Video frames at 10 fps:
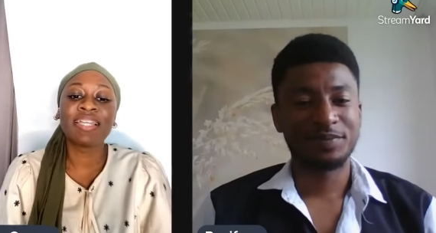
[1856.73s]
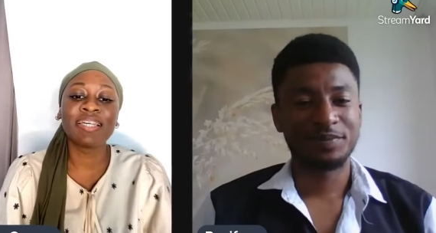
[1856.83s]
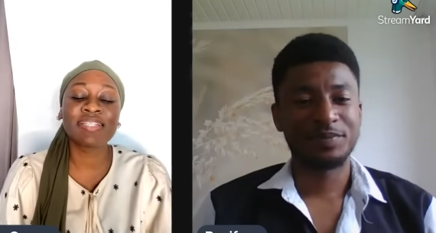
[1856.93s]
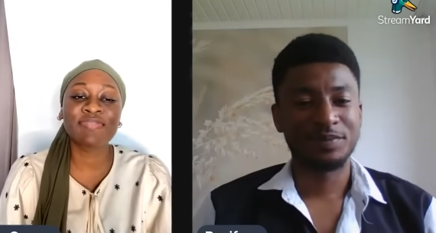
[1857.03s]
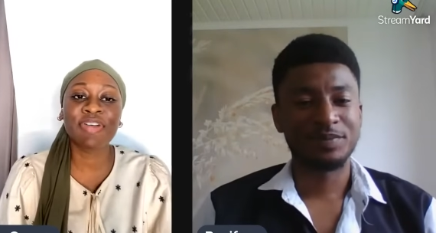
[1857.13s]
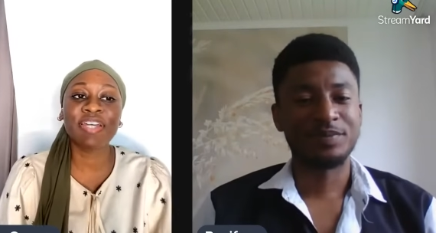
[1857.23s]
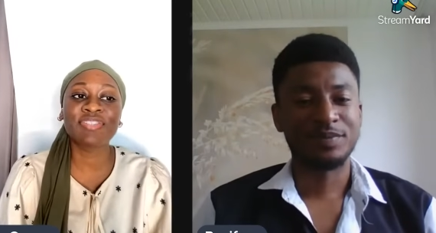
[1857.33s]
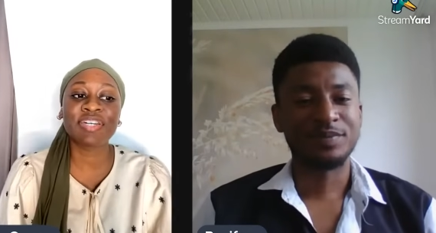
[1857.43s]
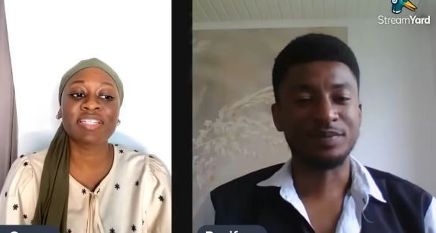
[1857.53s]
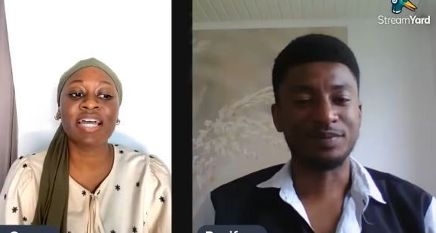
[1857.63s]
Speaker 1: This is very
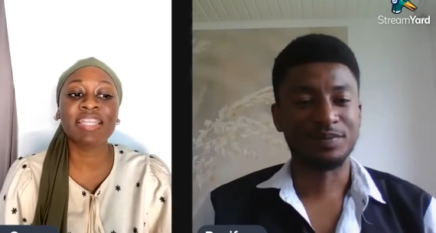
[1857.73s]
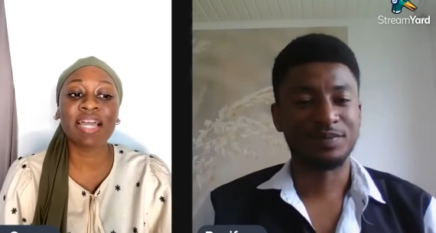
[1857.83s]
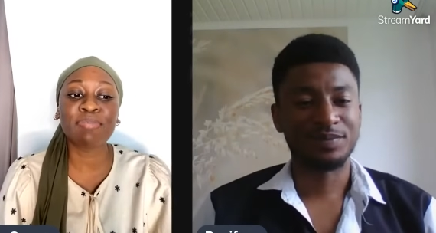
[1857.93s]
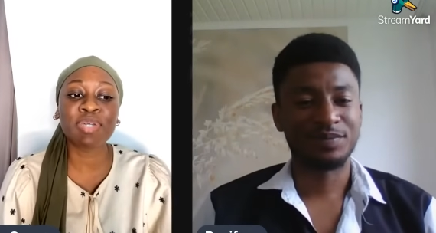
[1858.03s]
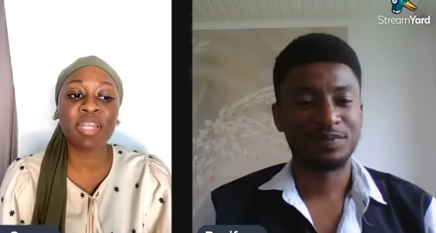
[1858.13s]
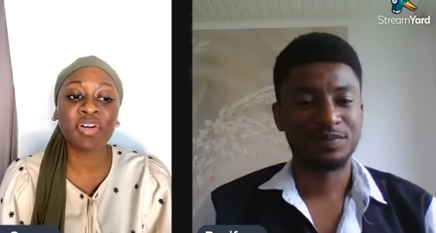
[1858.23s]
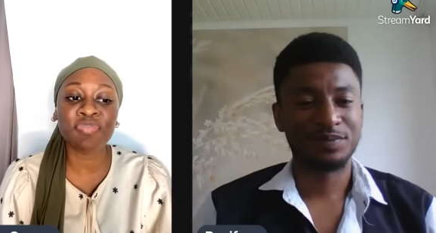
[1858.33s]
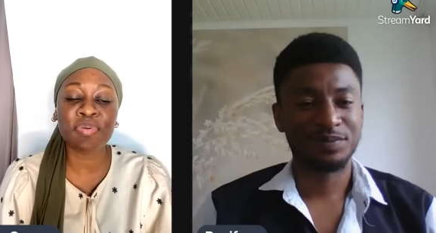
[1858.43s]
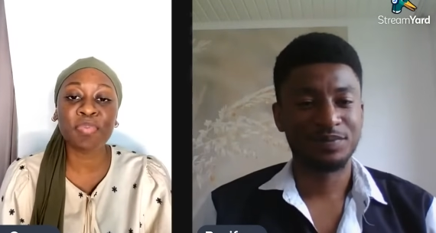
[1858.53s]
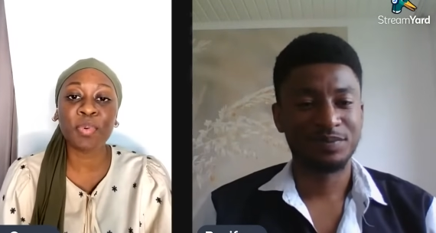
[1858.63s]
interesting. I mm-hmm. think I'm sure a
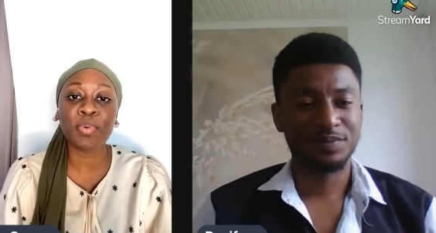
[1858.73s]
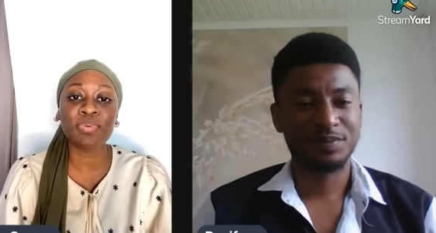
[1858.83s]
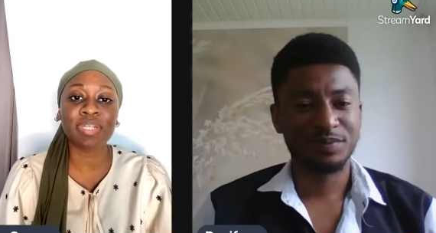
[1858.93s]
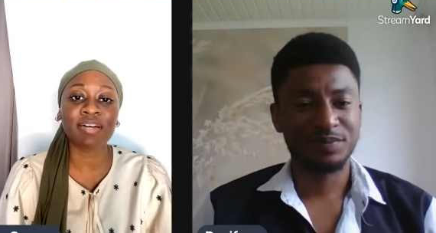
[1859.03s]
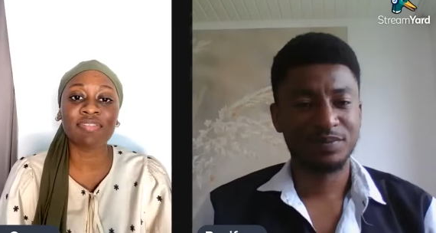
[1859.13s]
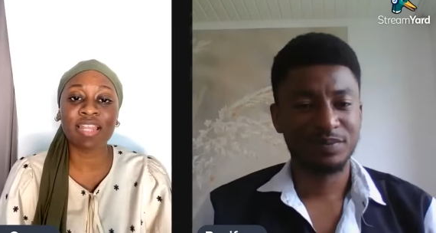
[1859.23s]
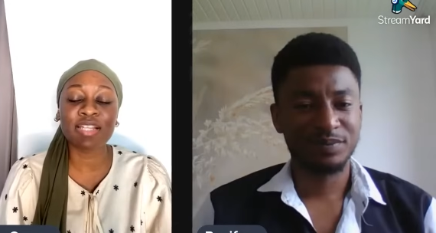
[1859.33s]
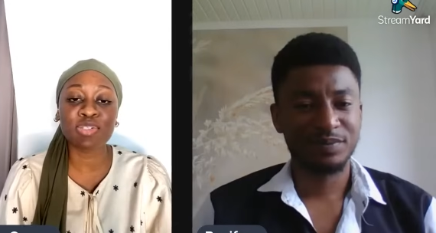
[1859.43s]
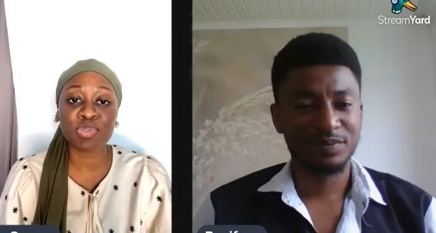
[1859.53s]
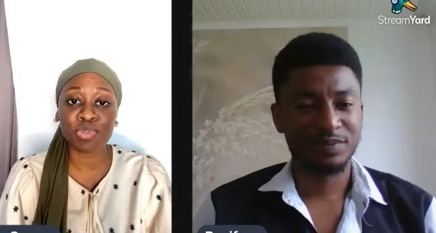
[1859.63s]
lot of people would have
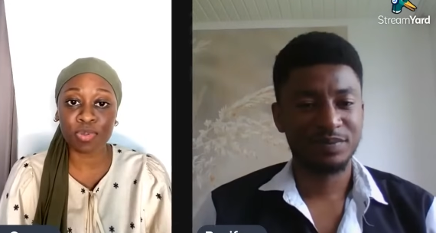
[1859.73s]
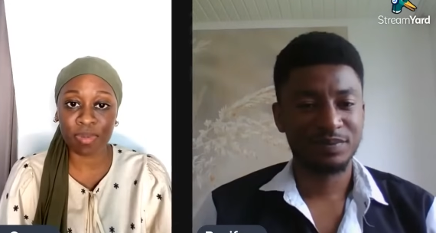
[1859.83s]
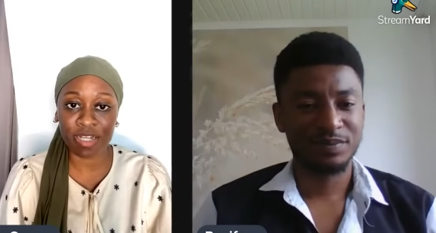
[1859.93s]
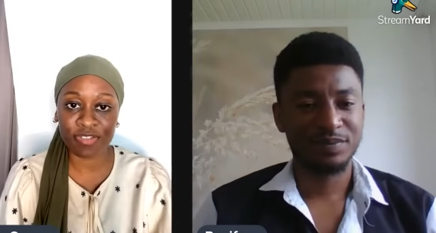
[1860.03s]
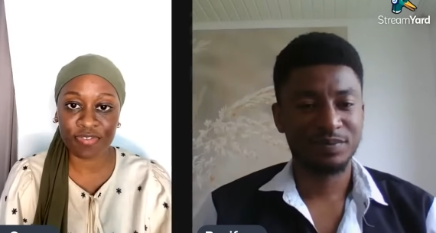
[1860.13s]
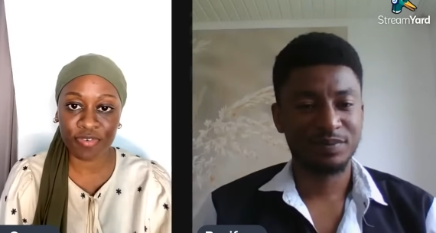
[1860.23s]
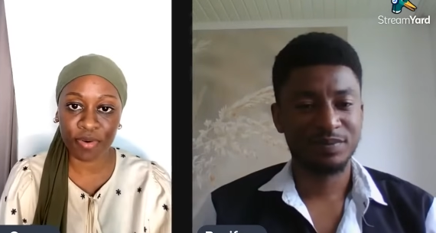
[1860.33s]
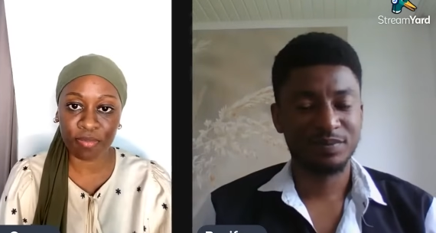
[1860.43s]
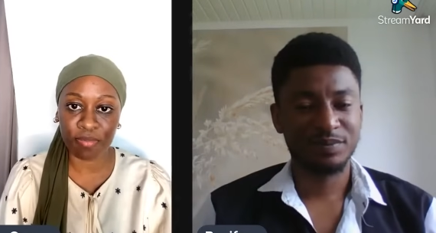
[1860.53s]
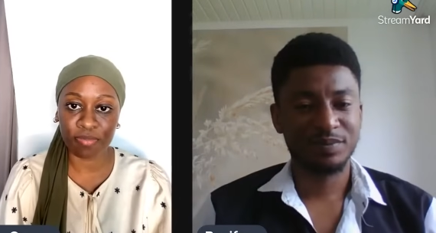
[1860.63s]
learned so much
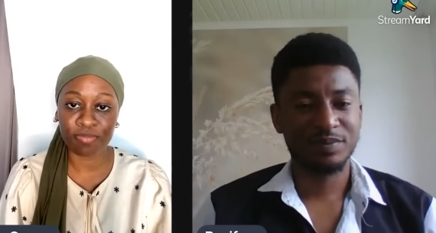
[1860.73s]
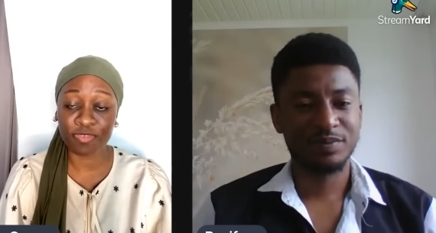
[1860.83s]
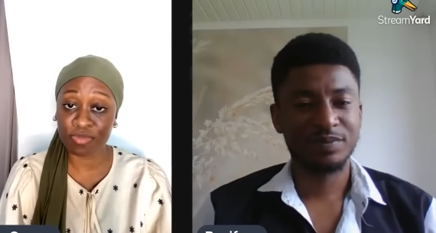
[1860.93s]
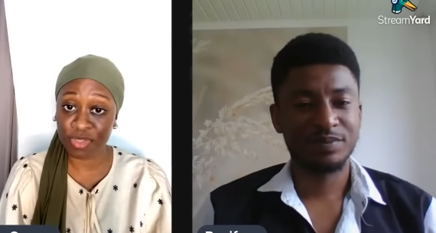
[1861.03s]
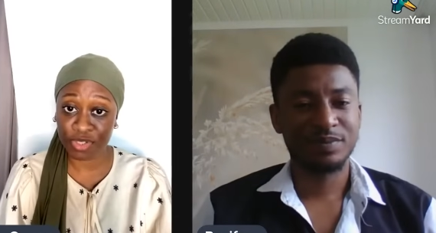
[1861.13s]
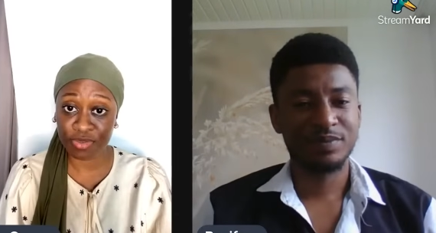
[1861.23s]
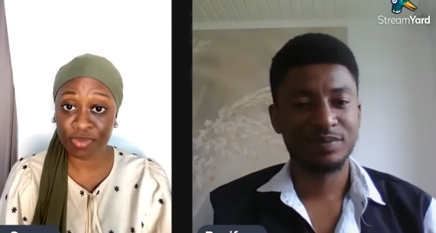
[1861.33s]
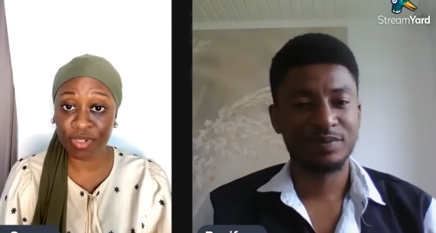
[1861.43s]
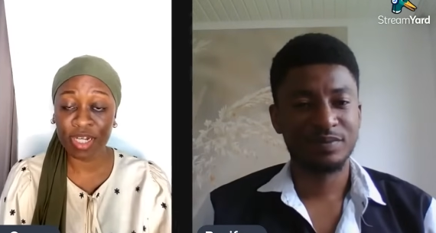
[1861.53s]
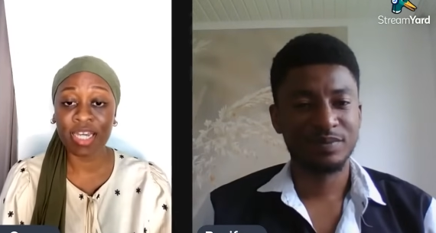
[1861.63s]
from from
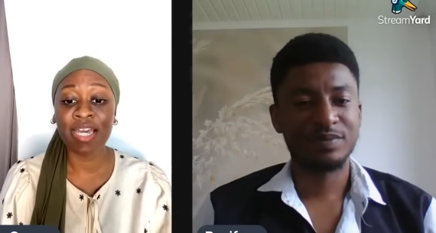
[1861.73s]
you.